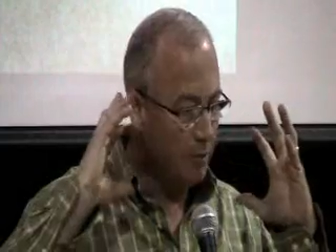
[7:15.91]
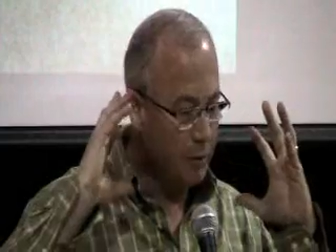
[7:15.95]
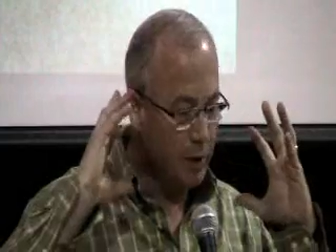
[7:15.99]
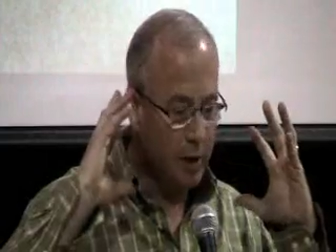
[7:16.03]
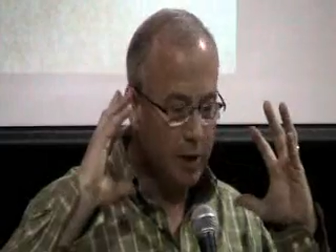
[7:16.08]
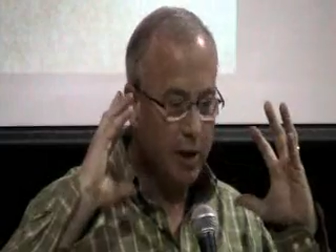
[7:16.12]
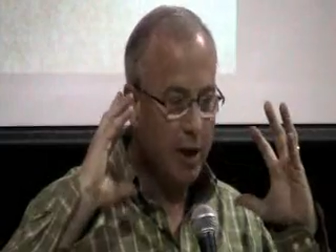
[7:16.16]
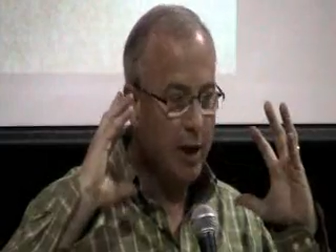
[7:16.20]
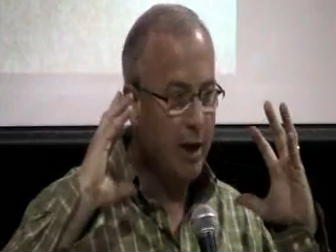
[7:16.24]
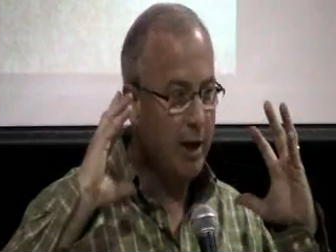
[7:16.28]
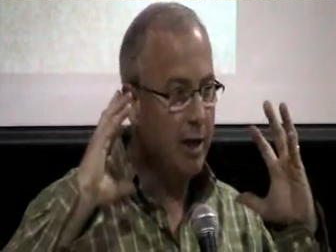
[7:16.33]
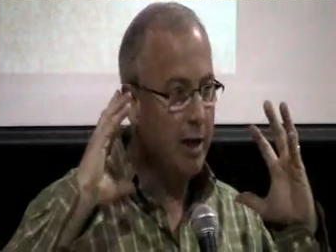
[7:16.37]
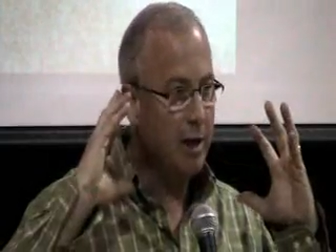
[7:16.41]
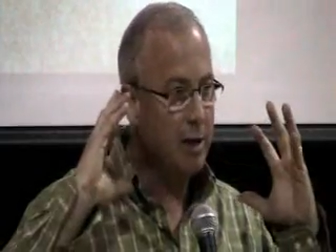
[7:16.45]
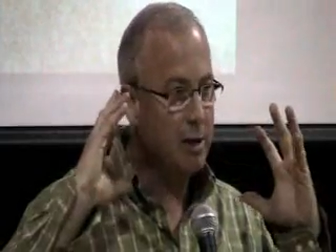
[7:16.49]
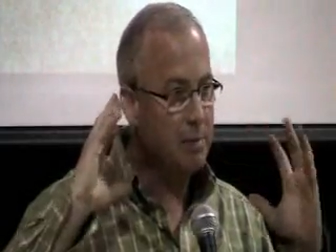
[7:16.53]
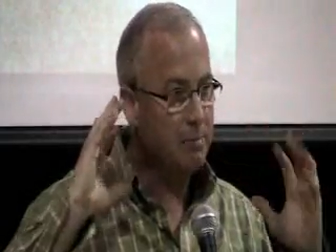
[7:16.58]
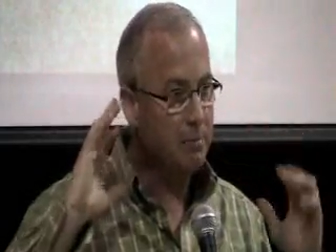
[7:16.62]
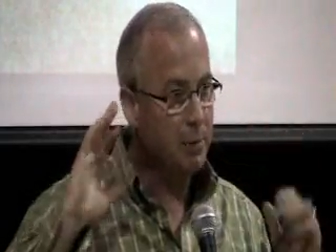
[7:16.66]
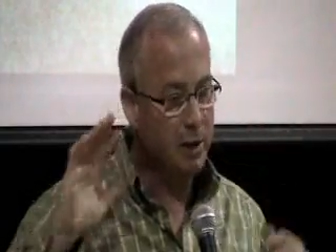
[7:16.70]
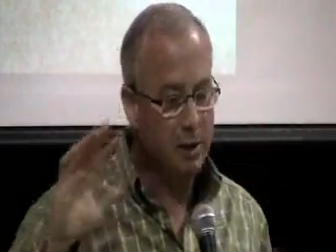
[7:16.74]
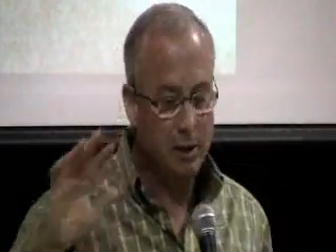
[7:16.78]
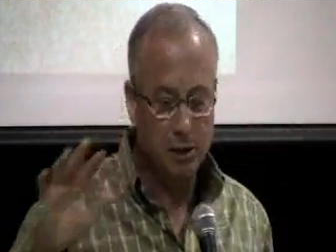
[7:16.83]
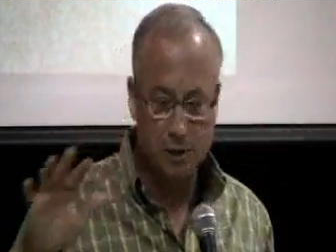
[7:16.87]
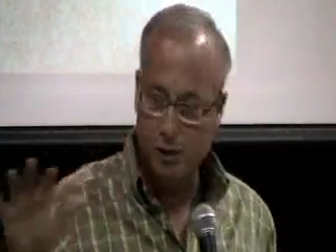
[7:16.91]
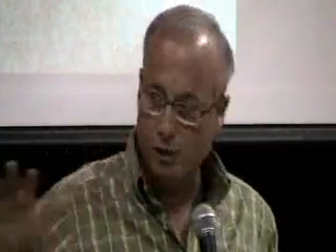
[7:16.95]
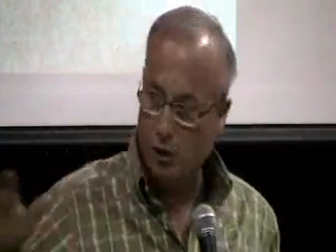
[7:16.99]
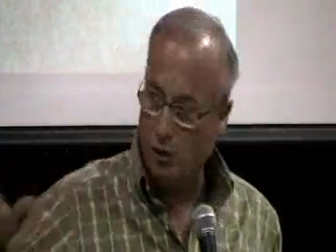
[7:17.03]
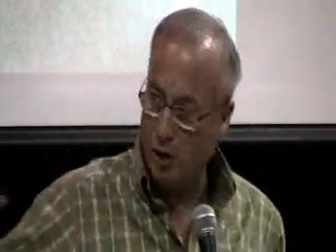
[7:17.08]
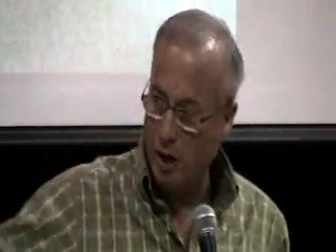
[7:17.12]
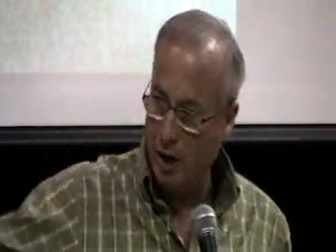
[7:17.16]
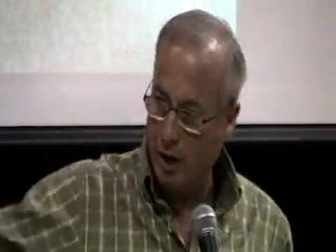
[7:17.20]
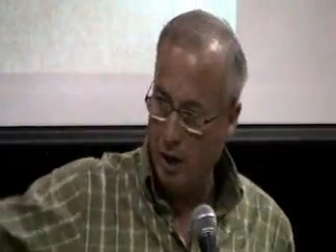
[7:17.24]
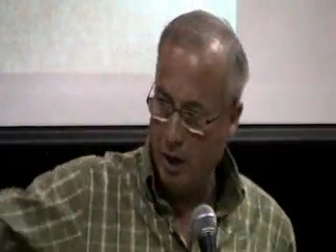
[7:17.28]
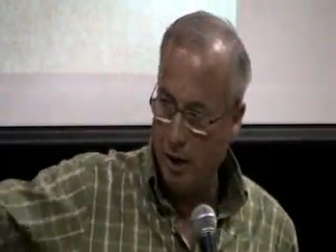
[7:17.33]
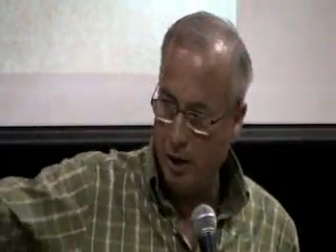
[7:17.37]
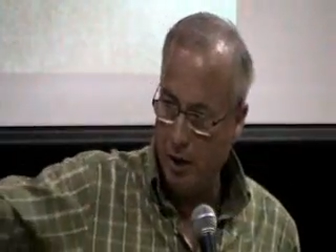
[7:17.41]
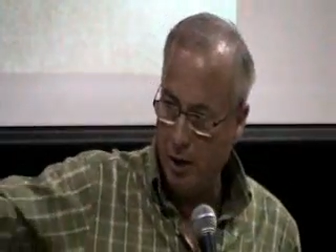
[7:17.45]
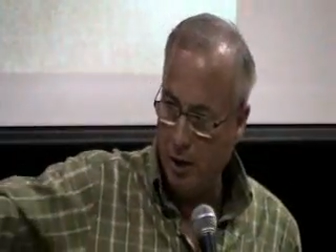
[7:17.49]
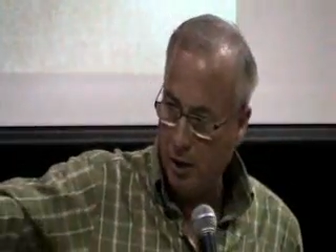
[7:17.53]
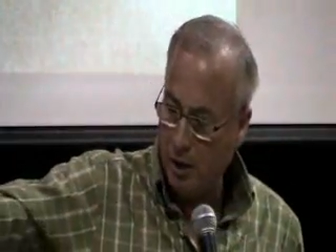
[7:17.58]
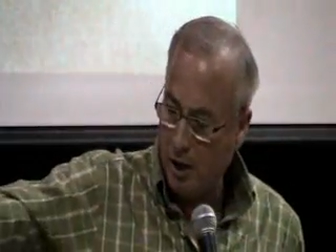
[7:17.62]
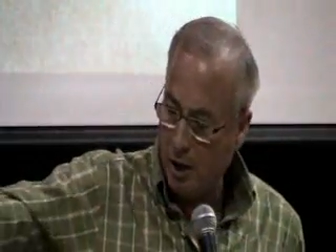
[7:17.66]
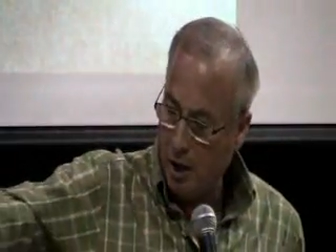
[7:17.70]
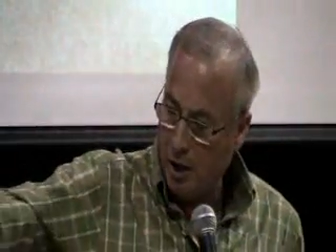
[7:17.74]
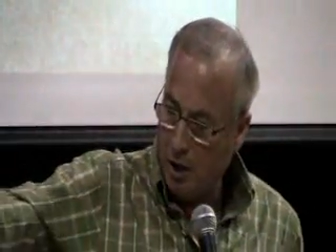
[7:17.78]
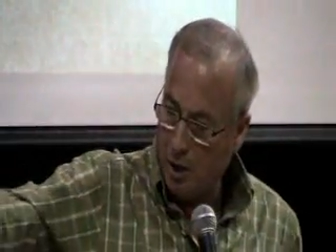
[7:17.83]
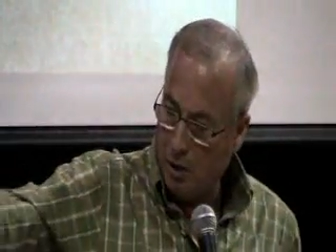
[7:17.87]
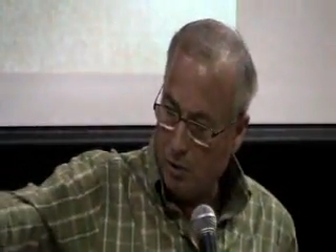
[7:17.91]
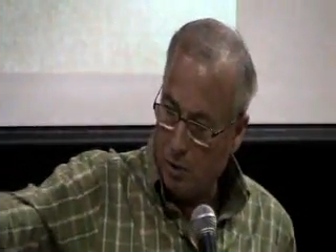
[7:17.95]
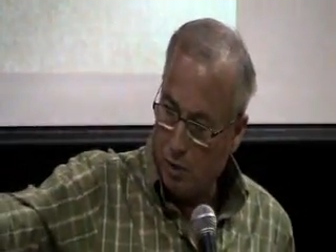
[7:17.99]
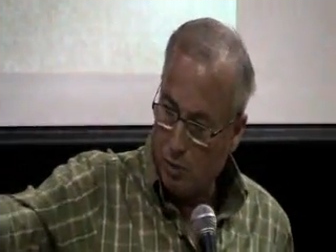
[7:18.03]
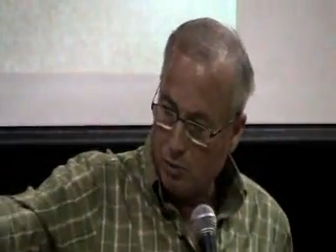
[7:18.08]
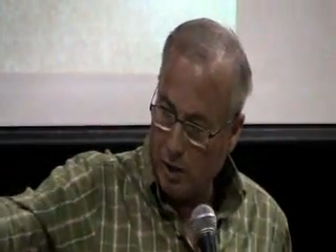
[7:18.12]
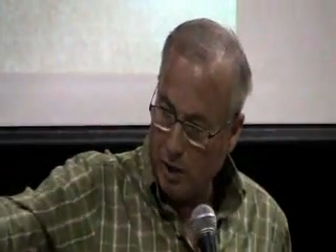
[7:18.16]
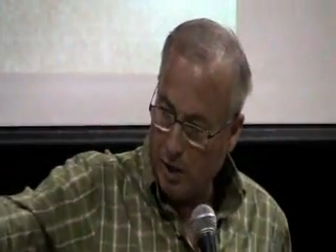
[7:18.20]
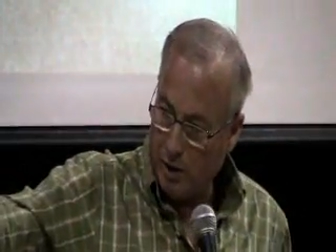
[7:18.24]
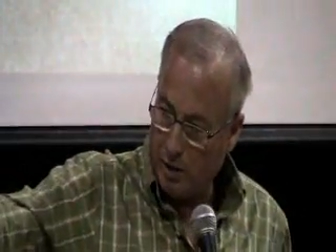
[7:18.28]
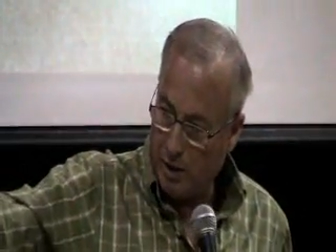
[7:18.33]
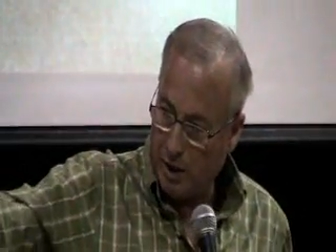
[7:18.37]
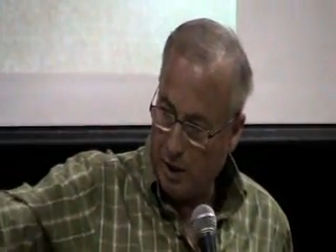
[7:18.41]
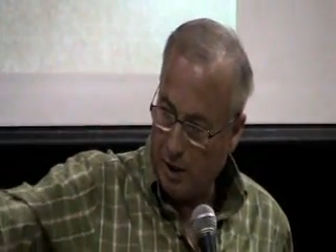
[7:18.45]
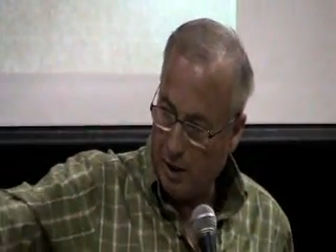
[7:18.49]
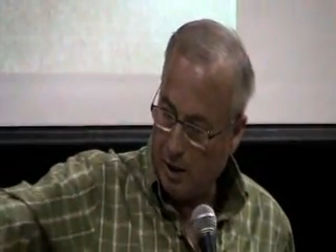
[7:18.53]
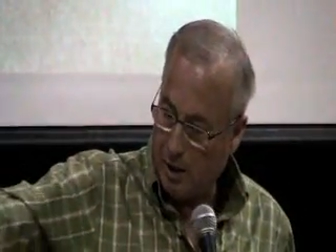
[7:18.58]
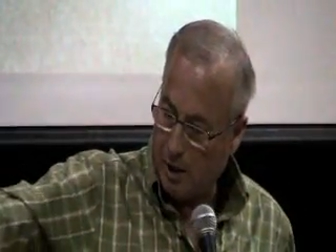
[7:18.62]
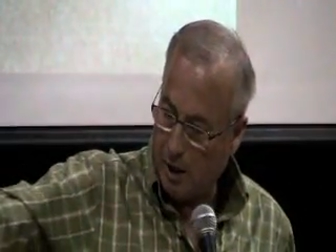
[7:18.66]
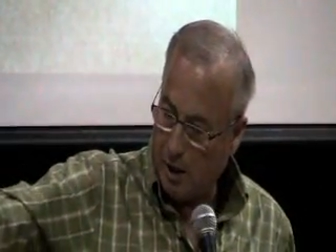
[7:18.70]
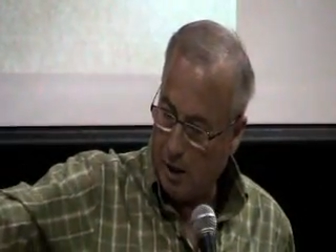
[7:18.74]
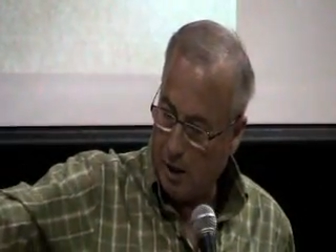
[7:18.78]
they get headaches because their head was right at the